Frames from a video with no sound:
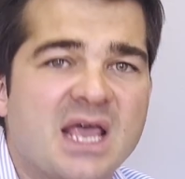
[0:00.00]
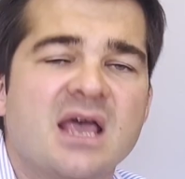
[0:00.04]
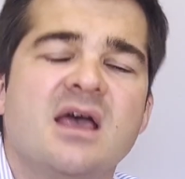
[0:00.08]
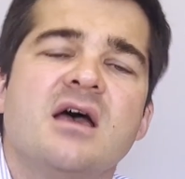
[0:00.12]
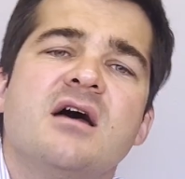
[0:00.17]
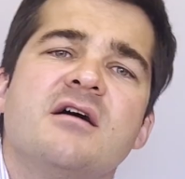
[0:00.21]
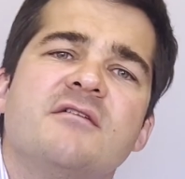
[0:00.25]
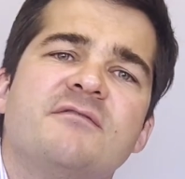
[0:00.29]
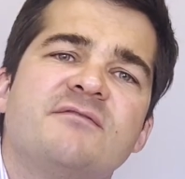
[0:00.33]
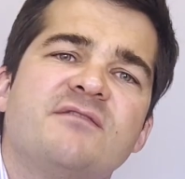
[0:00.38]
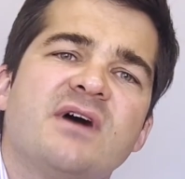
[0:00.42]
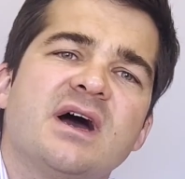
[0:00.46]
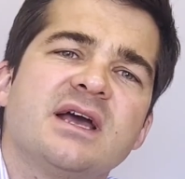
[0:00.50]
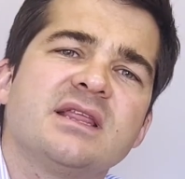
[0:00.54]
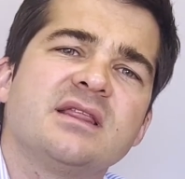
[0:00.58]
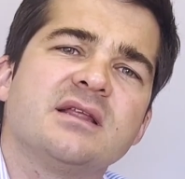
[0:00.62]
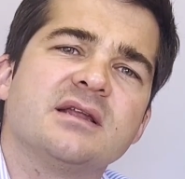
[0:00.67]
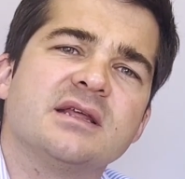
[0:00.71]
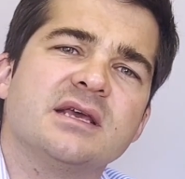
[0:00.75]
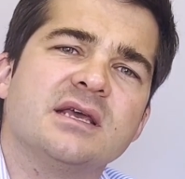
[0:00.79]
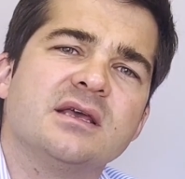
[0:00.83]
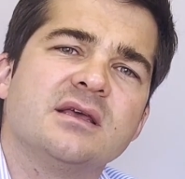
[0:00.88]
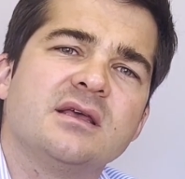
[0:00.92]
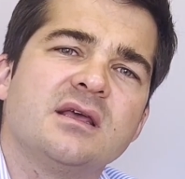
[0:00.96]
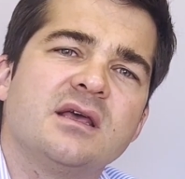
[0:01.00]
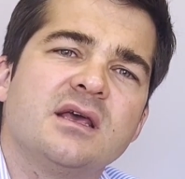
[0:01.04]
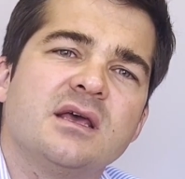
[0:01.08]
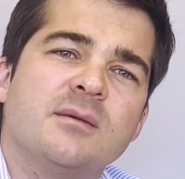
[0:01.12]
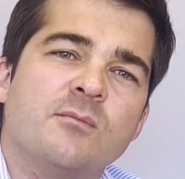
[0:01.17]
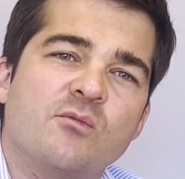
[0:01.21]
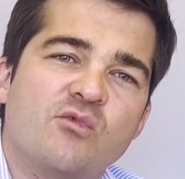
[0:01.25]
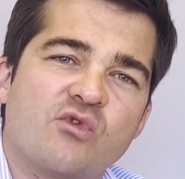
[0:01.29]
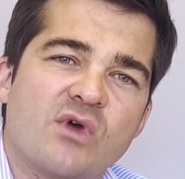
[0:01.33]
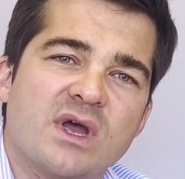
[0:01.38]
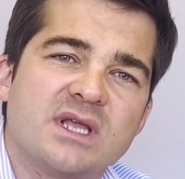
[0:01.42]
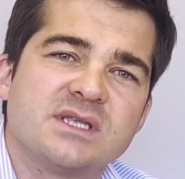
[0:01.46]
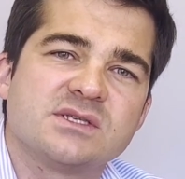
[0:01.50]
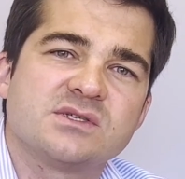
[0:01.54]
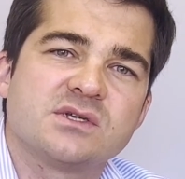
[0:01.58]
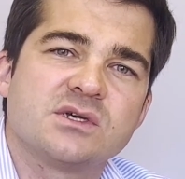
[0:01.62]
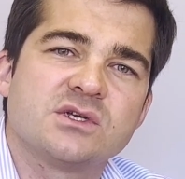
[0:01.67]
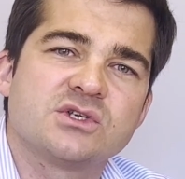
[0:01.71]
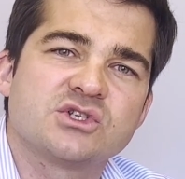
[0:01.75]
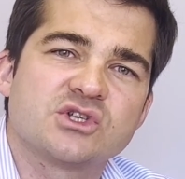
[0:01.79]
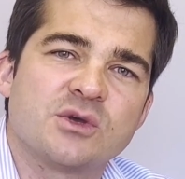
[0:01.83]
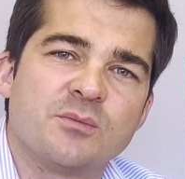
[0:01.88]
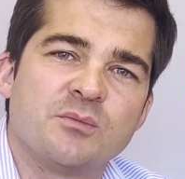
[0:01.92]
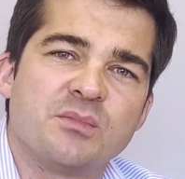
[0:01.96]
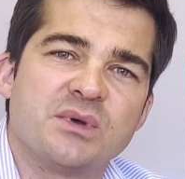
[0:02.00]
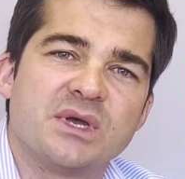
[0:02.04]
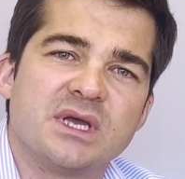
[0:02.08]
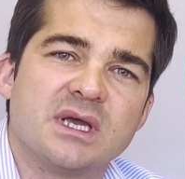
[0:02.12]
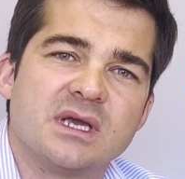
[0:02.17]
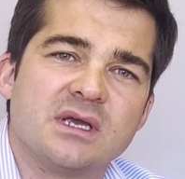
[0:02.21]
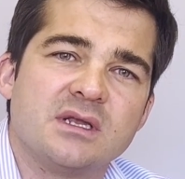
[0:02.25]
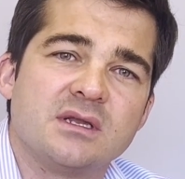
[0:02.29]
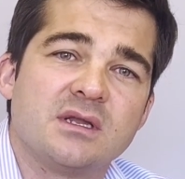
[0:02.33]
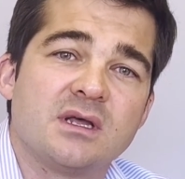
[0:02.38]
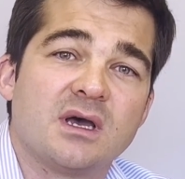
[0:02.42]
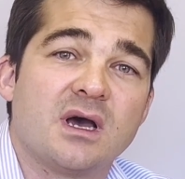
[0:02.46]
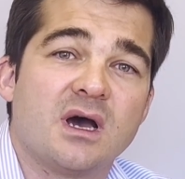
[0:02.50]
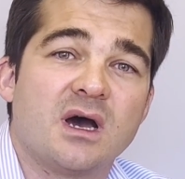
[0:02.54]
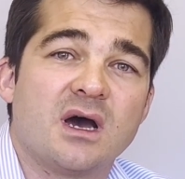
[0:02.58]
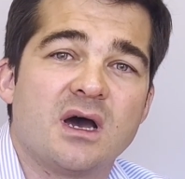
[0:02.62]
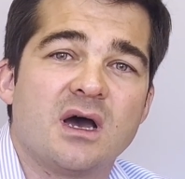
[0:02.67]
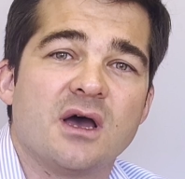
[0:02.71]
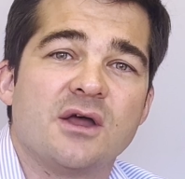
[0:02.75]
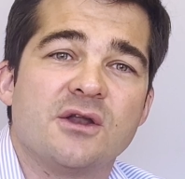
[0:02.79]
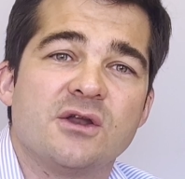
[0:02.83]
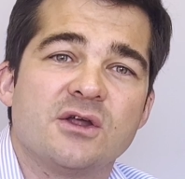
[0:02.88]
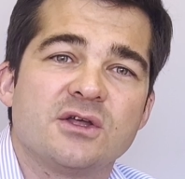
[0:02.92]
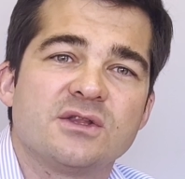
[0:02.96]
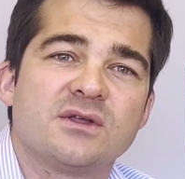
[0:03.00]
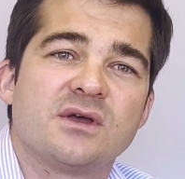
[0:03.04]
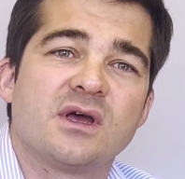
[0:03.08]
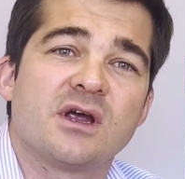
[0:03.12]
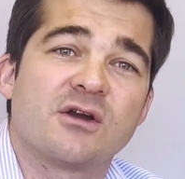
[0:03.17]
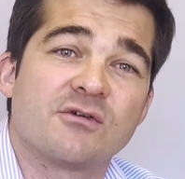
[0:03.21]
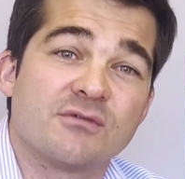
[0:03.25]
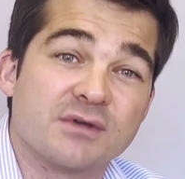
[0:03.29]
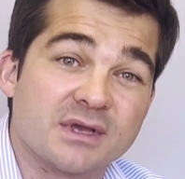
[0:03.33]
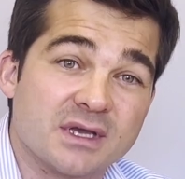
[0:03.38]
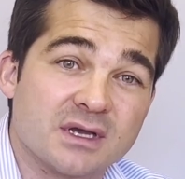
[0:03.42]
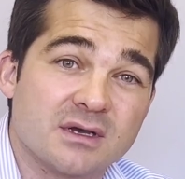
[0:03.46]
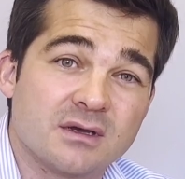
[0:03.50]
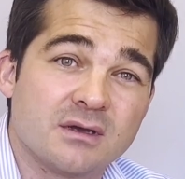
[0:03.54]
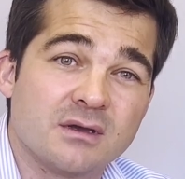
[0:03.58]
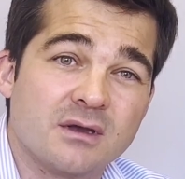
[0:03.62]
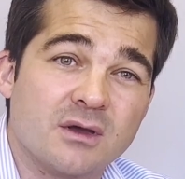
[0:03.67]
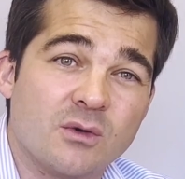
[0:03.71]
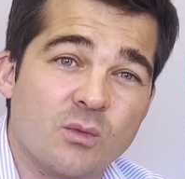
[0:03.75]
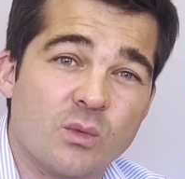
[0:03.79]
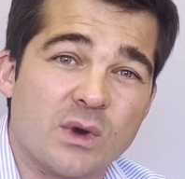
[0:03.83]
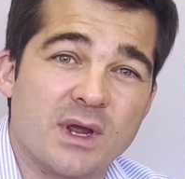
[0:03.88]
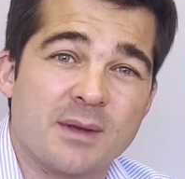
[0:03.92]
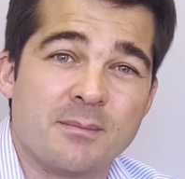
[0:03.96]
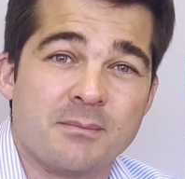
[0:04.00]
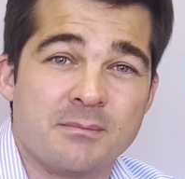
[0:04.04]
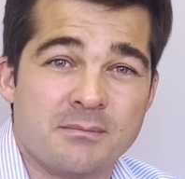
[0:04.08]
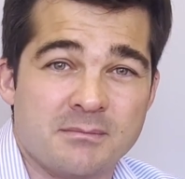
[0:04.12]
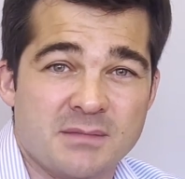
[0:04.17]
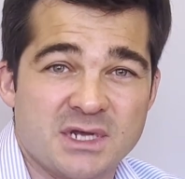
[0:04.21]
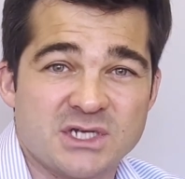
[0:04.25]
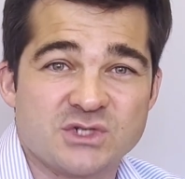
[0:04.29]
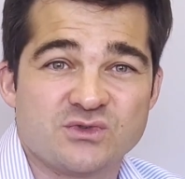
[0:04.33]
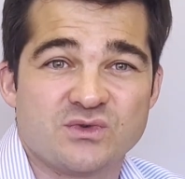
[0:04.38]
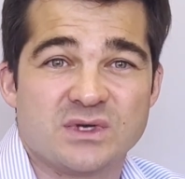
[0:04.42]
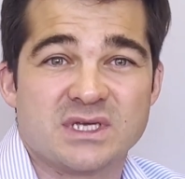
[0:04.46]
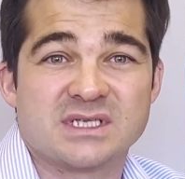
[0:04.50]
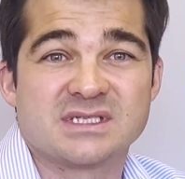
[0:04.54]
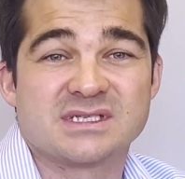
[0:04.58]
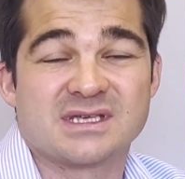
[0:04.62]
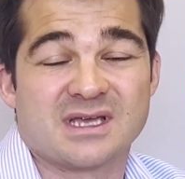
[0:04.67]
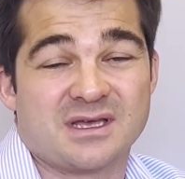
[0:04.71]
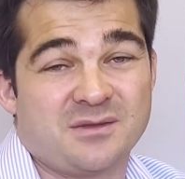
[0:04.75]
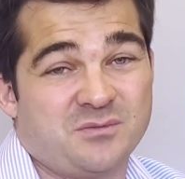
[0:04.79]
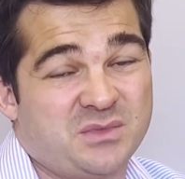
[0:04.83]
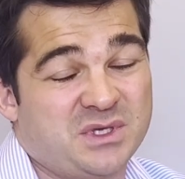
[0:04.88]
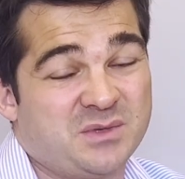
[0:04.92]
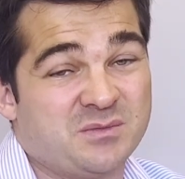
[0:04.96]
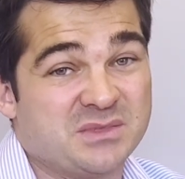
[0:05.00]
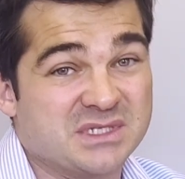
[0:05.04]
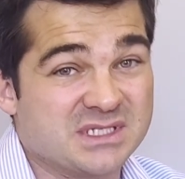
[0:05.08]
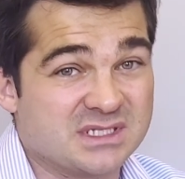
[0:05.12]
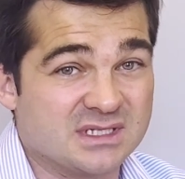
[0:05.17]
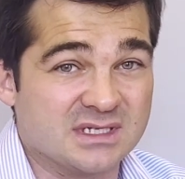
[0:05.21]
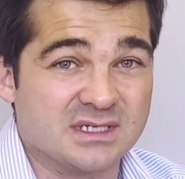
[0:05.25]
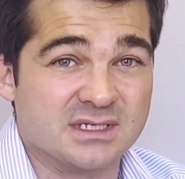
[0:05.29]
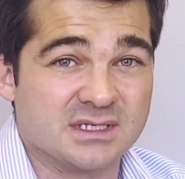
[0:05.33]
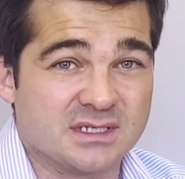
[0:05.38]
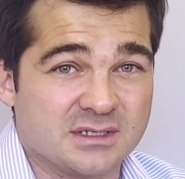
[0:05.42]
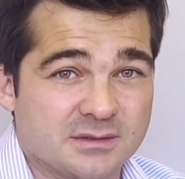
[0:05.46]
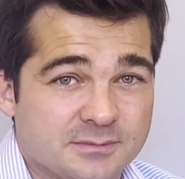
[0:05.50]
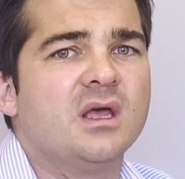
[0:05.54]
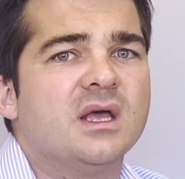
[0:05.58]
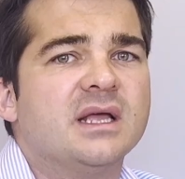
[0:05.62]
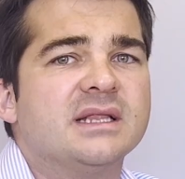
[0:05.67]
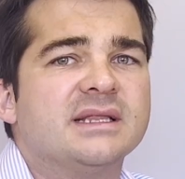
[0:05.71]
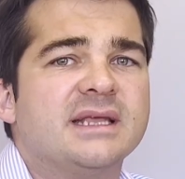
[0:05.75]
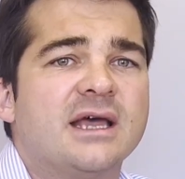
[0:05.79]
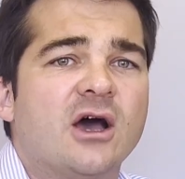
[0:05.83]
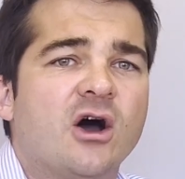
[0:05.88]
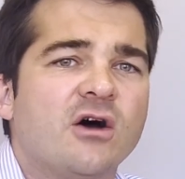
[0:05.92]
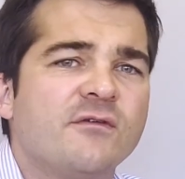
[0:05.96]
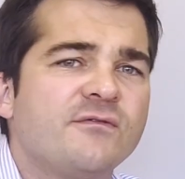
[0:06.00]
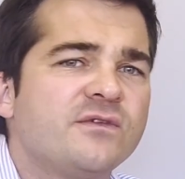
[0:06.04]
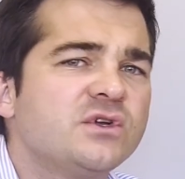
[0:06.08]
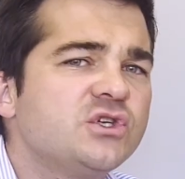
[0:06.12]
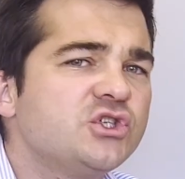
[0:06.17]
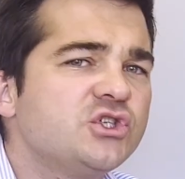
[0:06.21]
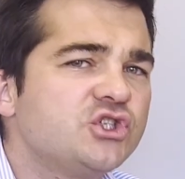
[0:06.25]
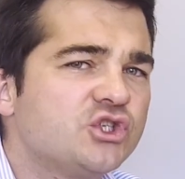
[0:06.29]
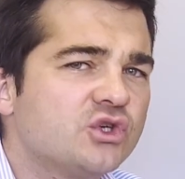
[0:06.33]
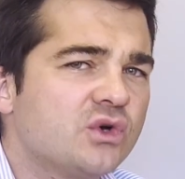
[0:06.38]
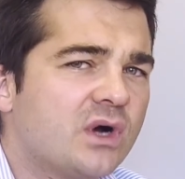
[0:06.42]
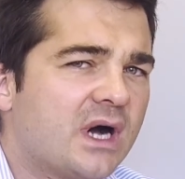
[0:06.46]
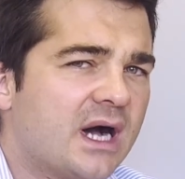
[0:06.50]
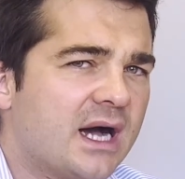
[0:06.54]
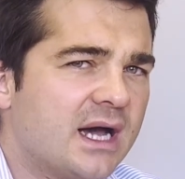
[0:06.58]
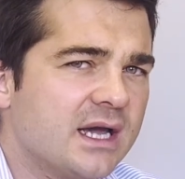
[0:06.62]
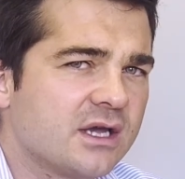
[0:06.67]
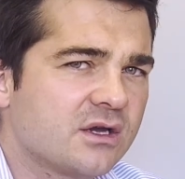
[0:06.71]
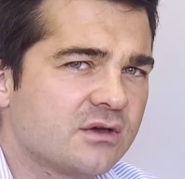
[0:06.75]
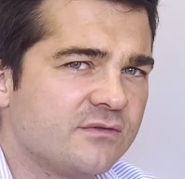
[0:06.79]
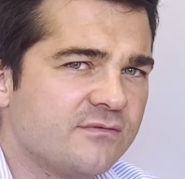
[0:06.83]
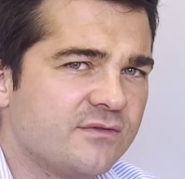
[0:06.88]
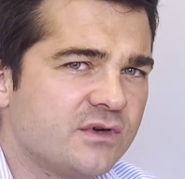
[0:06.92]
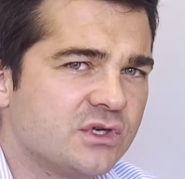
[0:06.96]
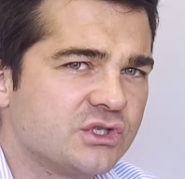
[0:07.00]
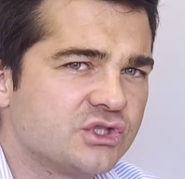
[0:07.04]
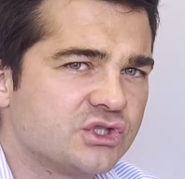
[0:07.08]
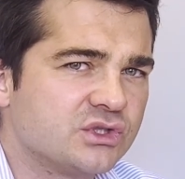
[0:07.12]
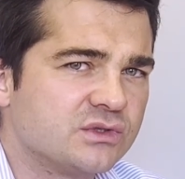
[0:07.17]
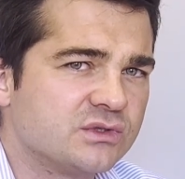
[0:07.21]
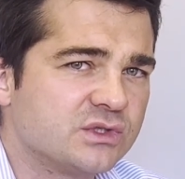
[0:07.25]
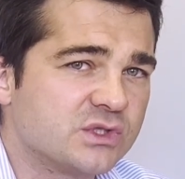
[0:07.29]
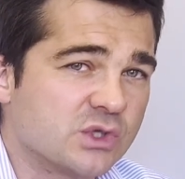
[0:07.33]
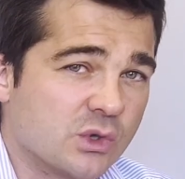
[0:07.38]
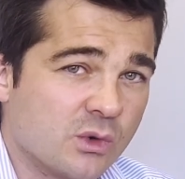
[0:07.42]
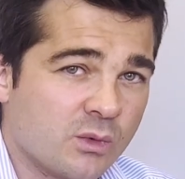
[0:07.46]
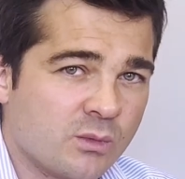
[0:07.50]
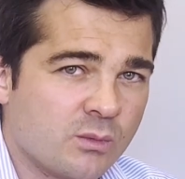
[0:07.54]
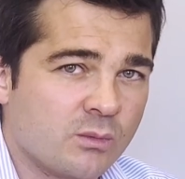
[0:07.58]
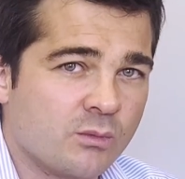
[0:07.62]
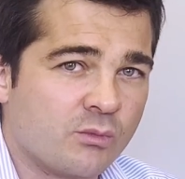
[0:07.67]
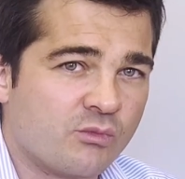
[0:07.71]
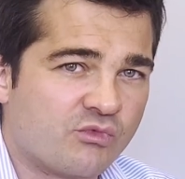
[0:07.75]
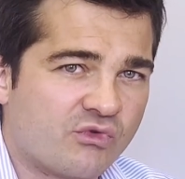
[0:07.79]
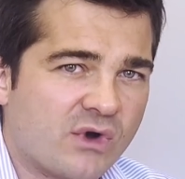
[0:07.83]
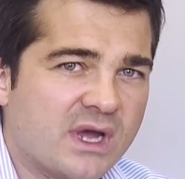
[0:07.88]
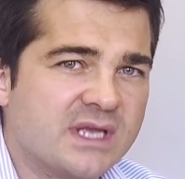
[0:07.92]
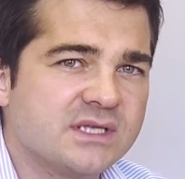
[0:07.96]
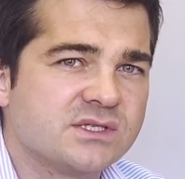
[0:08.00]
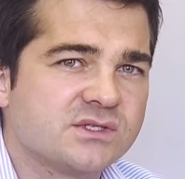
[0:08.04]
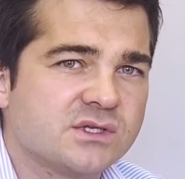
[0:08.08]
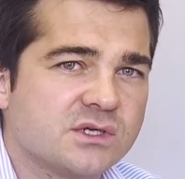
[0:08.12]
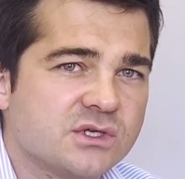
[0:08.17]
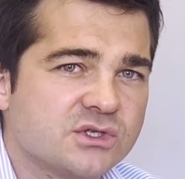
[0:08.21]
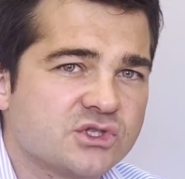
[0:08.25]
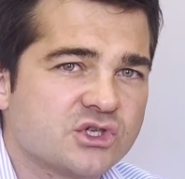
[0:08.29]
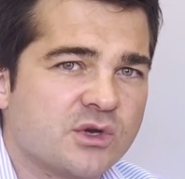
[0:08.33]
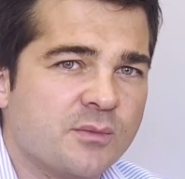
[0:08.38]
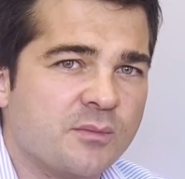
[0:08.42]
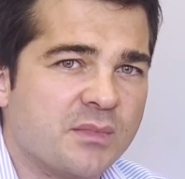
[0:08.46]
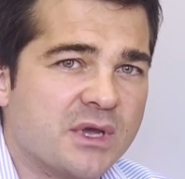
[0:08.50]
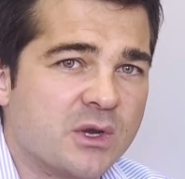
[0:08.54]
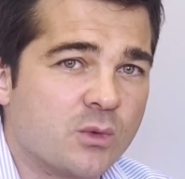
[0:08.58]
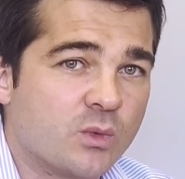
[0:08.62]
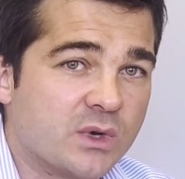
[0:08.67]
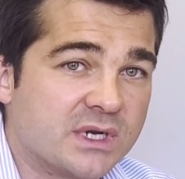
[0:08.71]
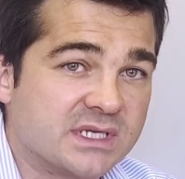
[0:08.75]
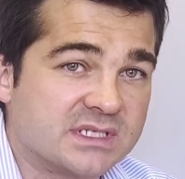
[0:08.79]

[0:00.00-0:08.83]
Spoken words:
Finally, brand search campaigns are another area where metrics can be misleading. They often show high conversion. So brand search campaign, what is